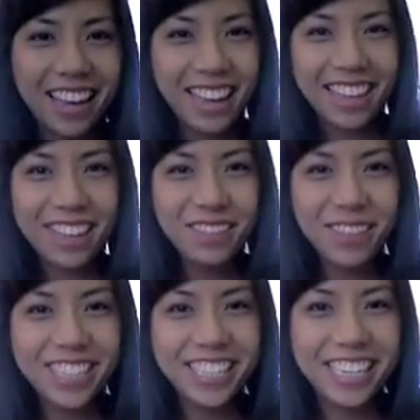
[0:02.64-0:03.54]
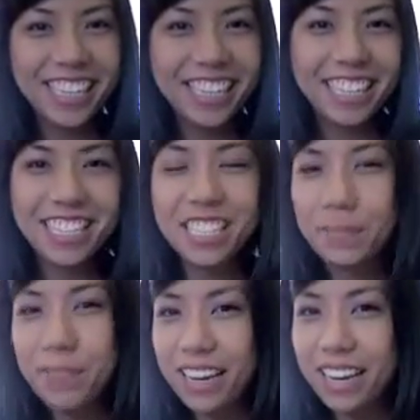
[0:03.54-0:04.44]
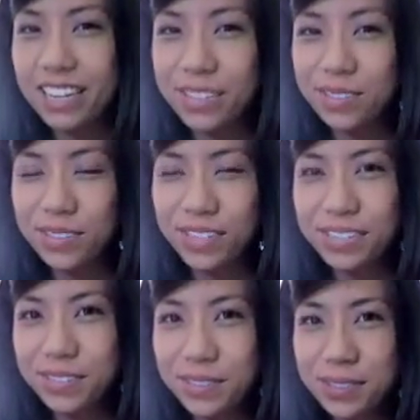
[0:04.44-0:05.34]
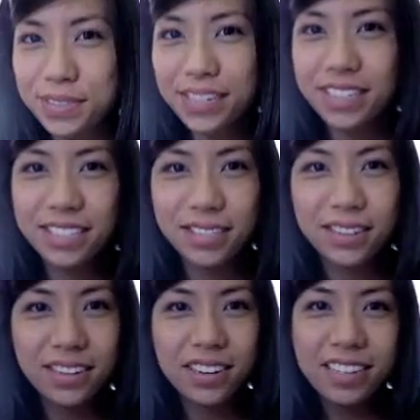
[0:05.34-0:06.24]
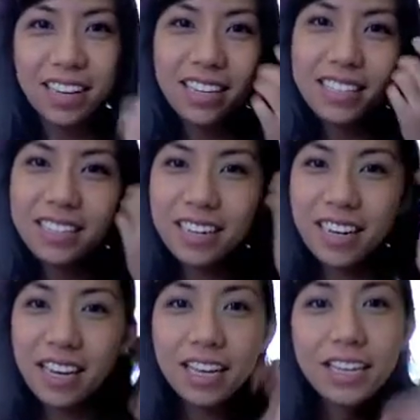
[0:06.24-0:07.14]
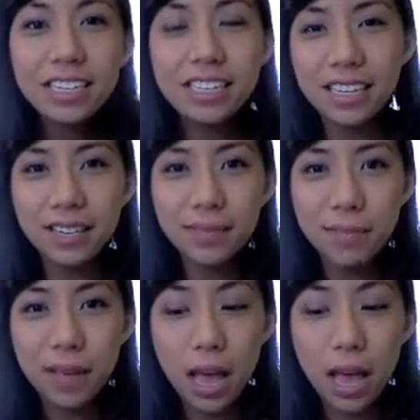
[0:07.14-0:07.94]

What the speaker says: Hey midget, this is my entry for your contest, and